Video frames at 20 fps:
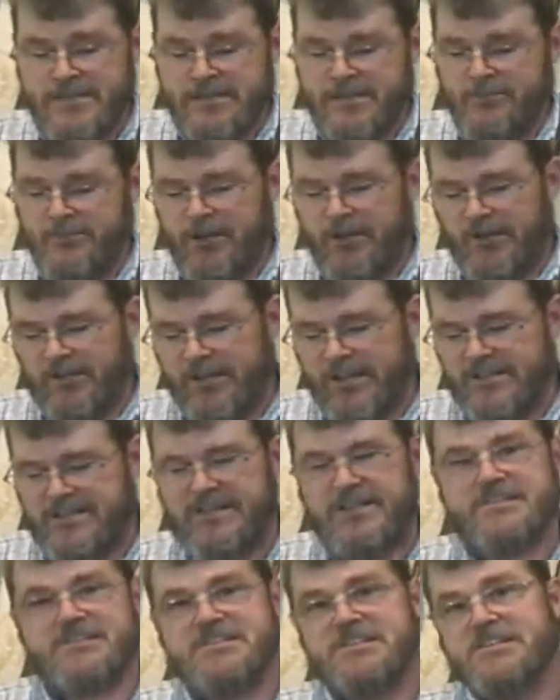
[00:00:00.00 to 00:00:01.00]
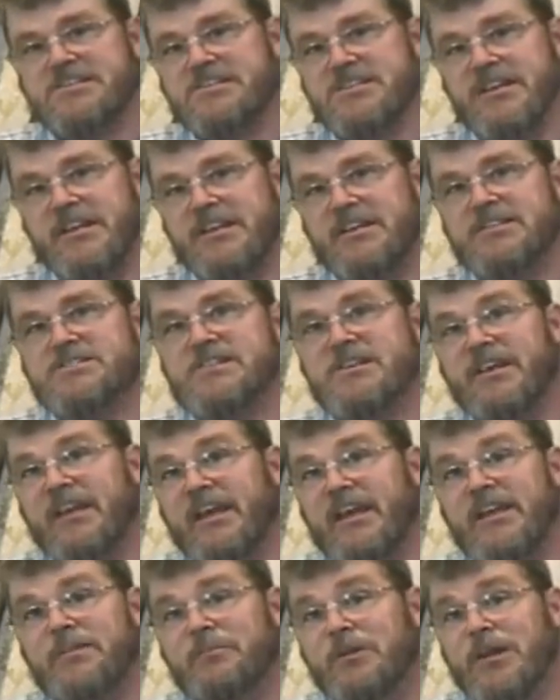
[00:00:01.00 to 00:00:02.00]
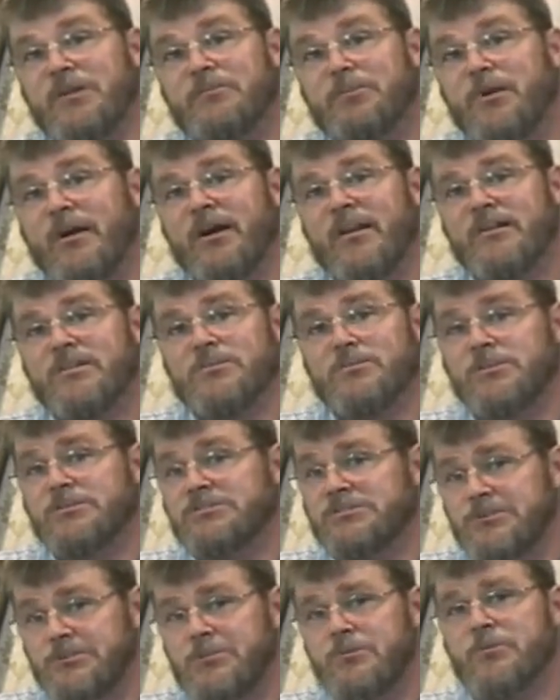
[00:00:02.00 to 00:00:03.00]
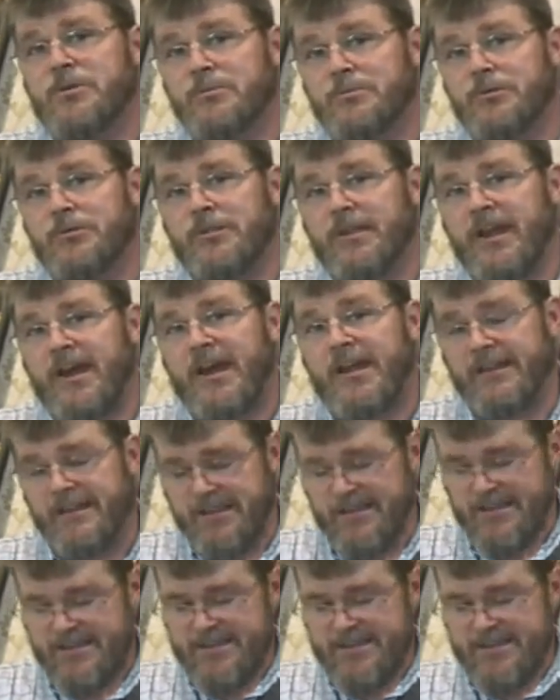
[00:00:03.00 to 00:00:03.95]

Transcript: The model 1816 is a handmade product. I want you to remember that.